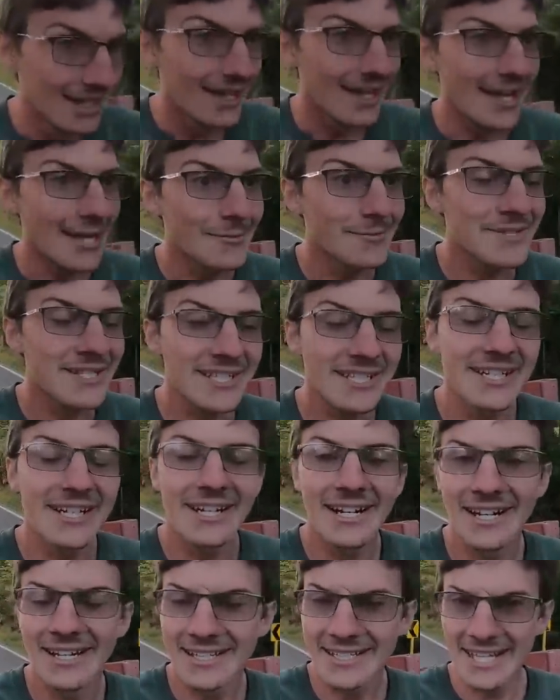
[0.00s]
I'm
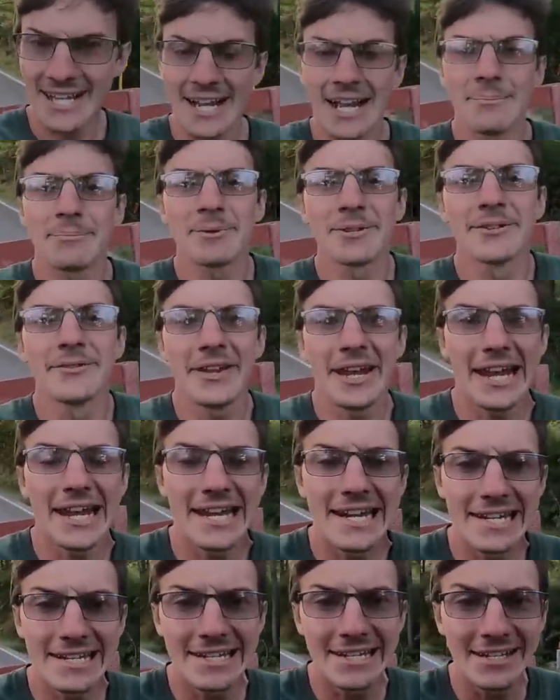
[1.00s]
sitting on top of
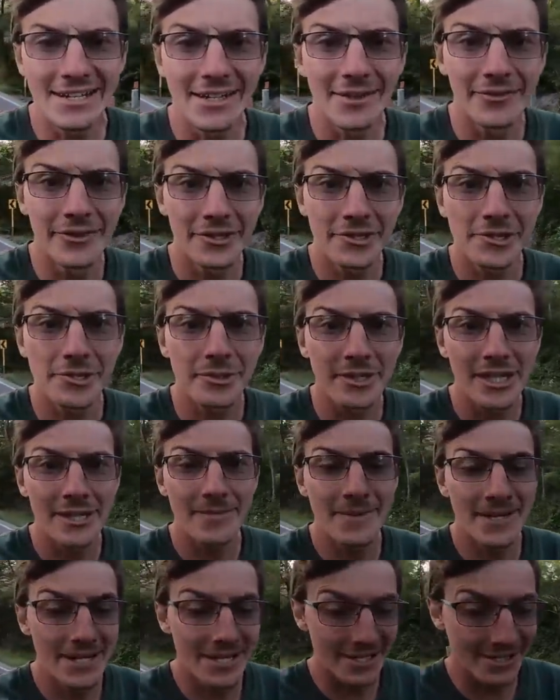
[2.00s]
80 of the
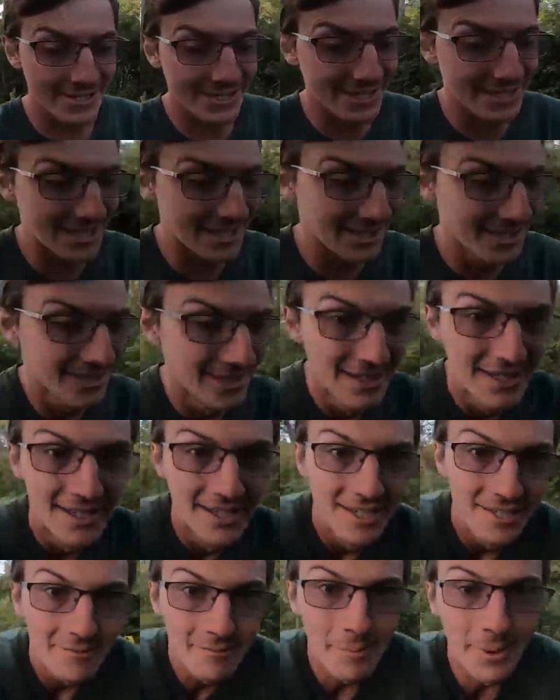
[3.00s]
dreamiest
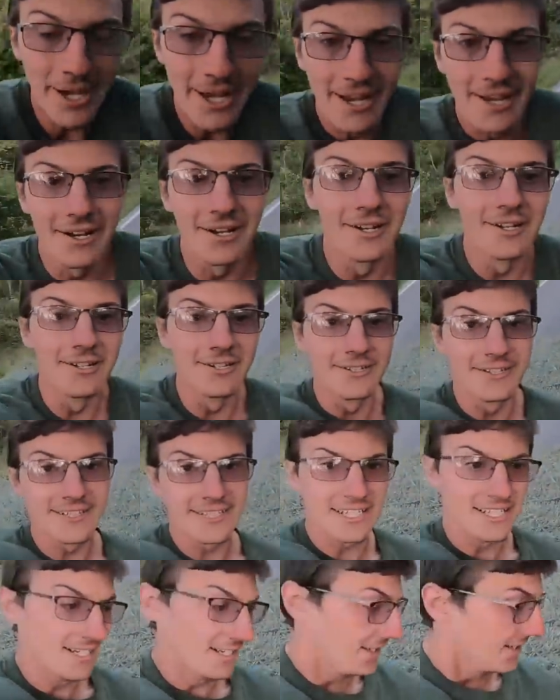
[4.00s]
bales
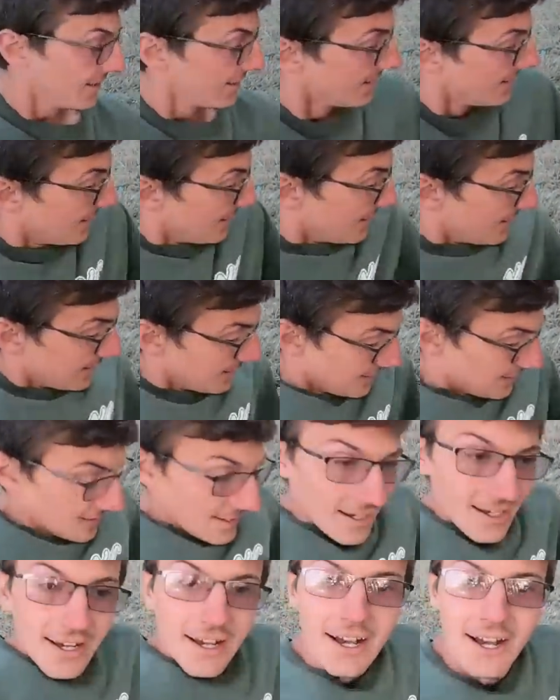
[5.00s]

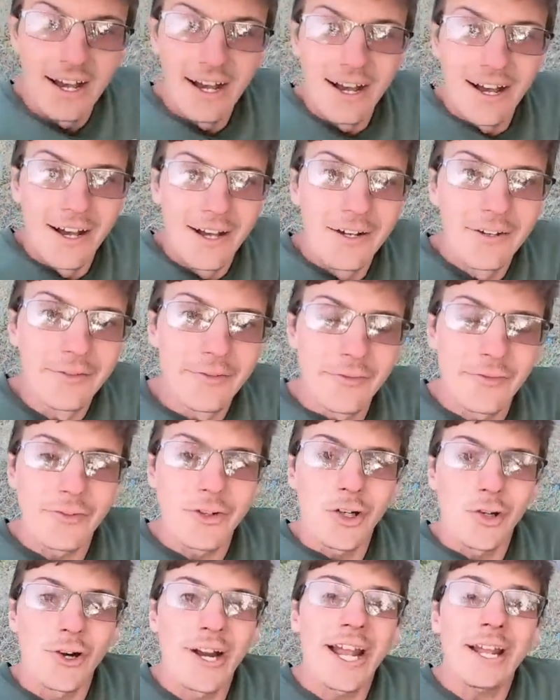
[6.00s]
of
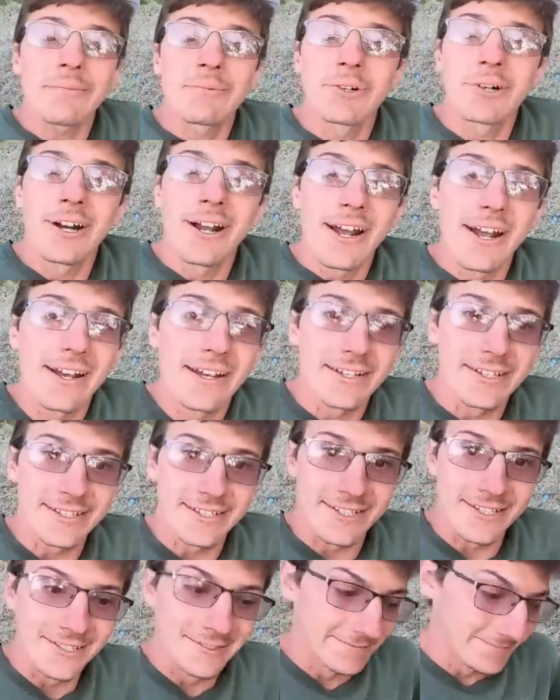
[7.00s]
crabgrass.
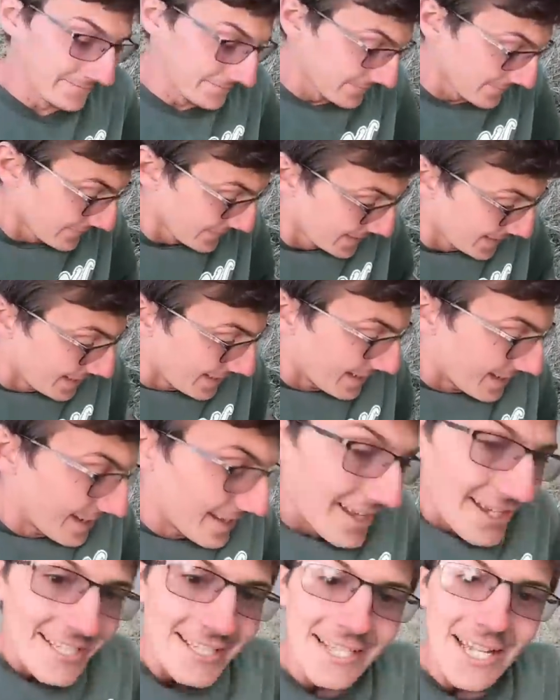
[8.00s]

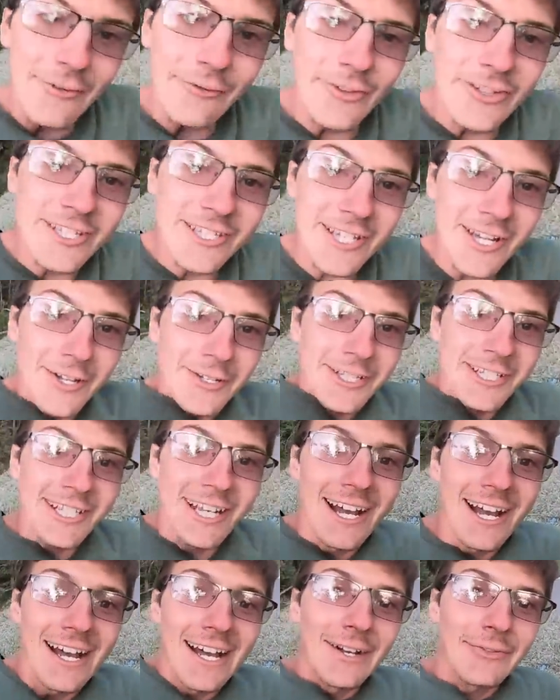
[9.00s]
This stuff is so
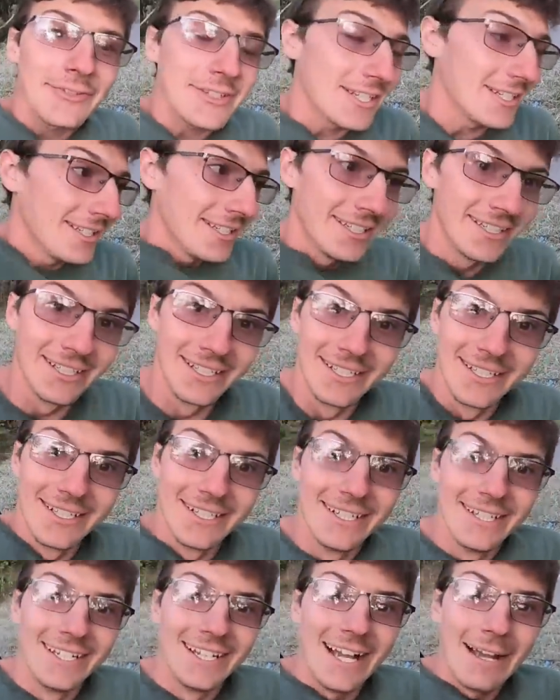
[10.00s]
soft.
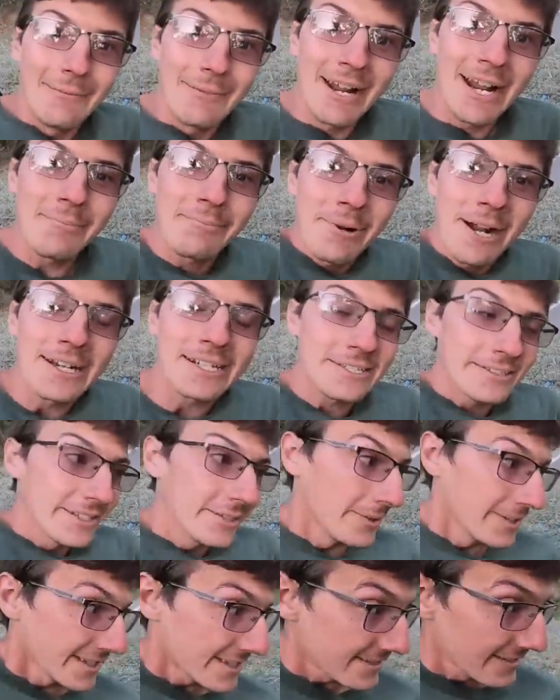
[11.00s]
I mean, I'd
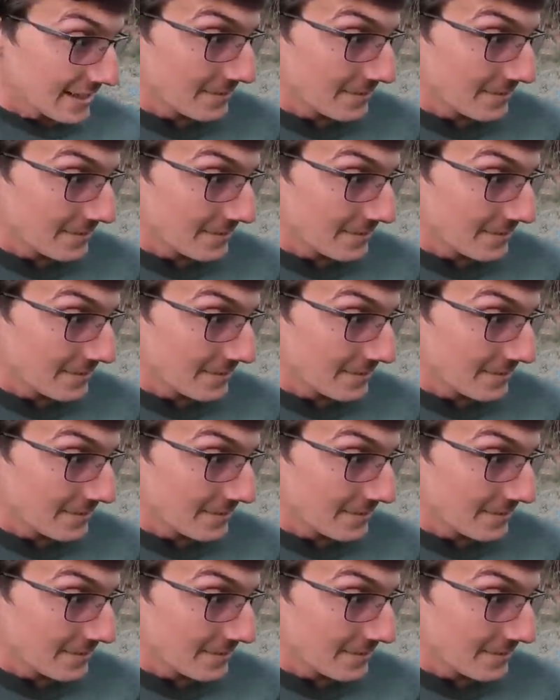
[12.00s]
probably want to